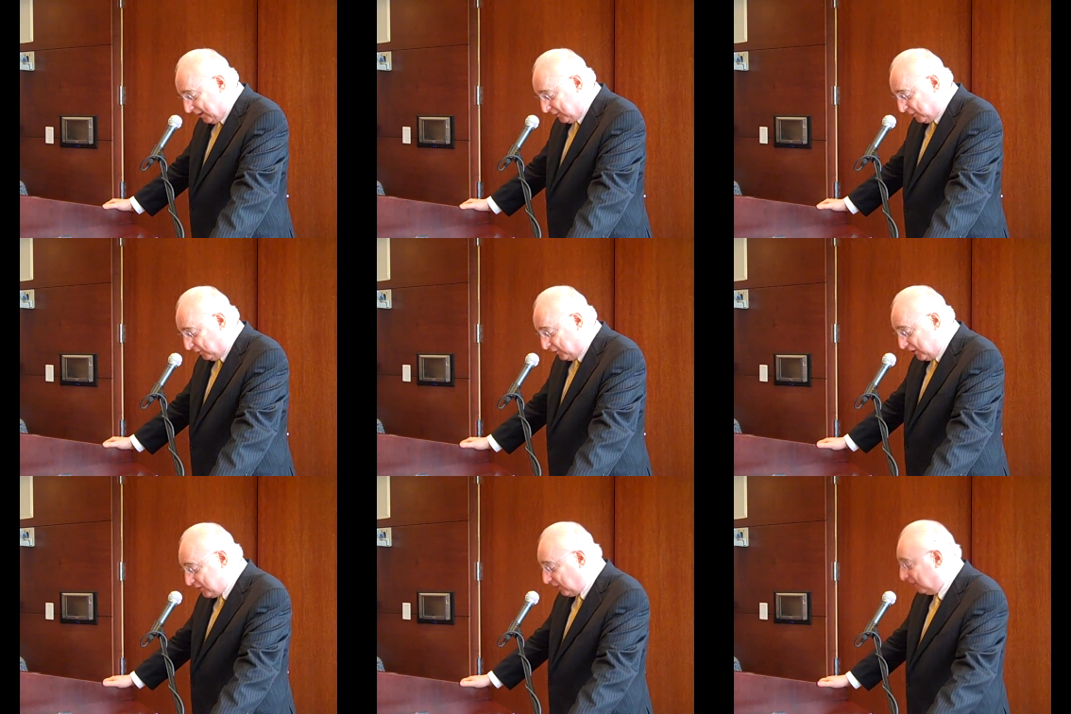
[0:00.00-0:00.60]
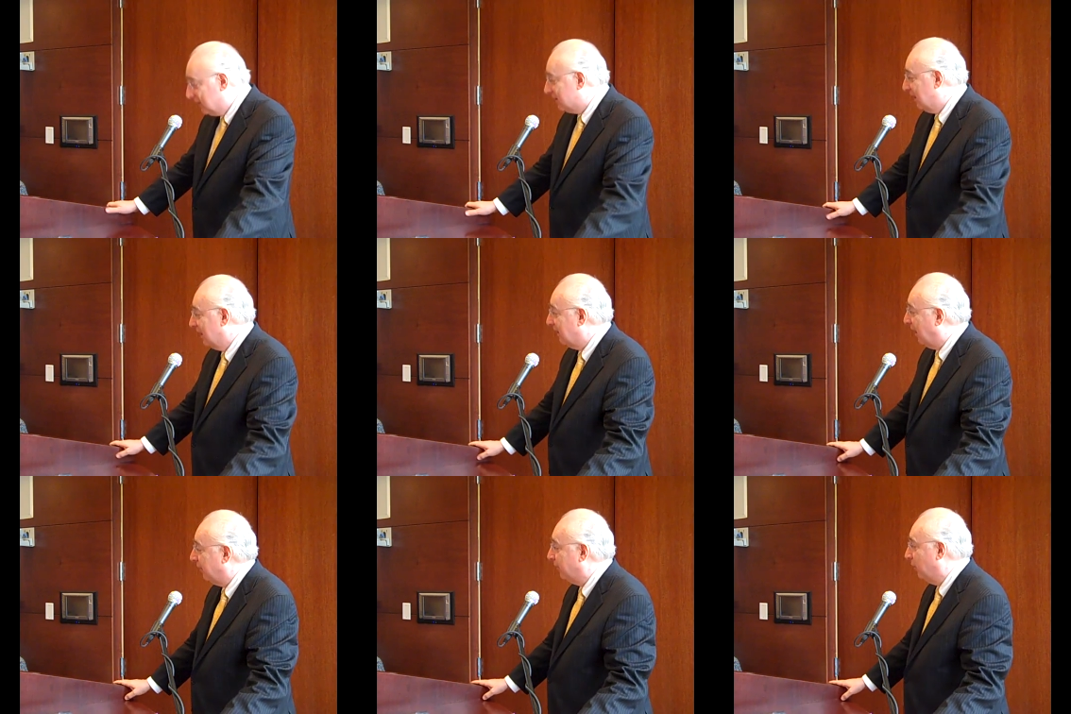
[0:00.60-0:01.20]
So she's going to
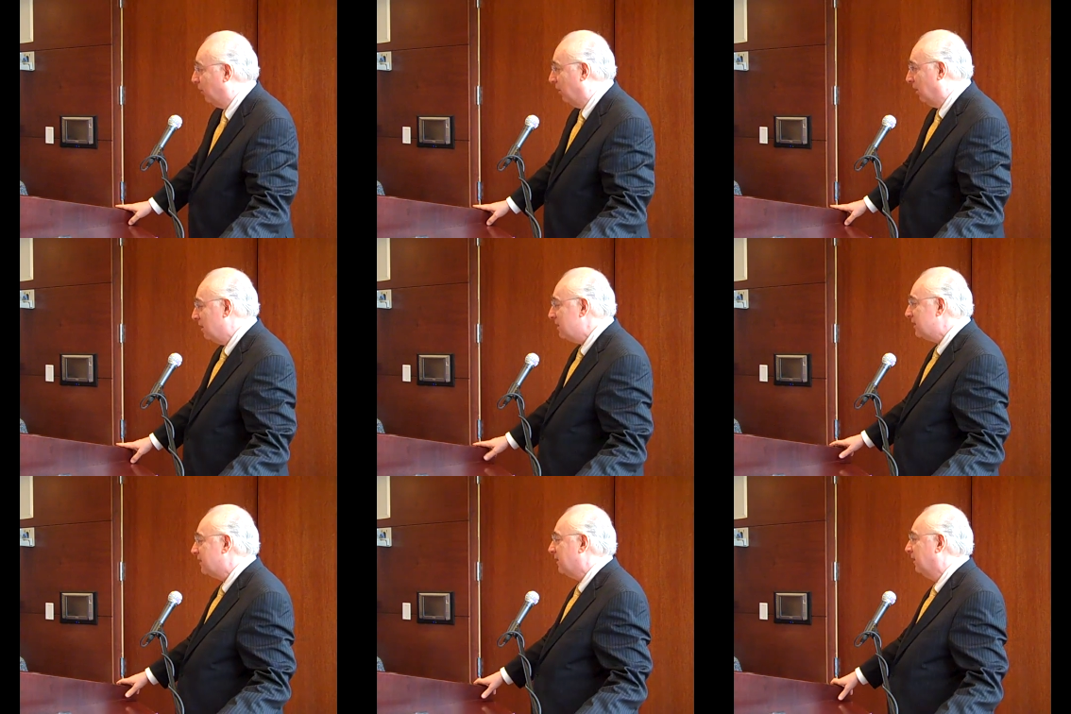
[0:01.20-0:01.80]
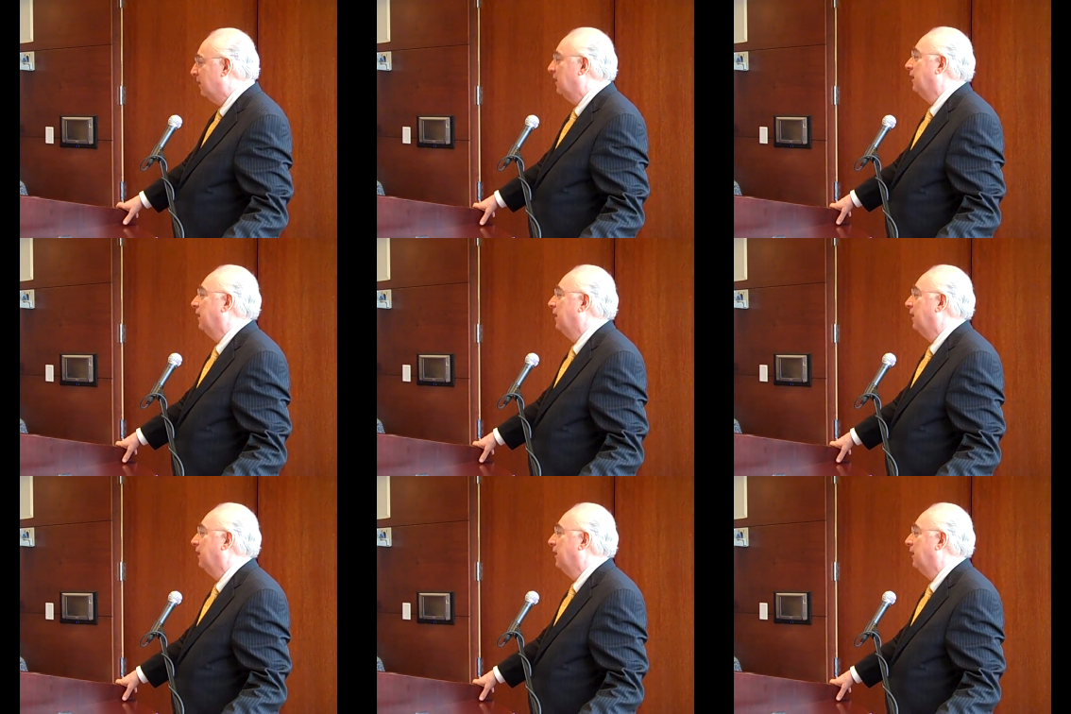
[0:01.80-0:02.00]
sing that for us.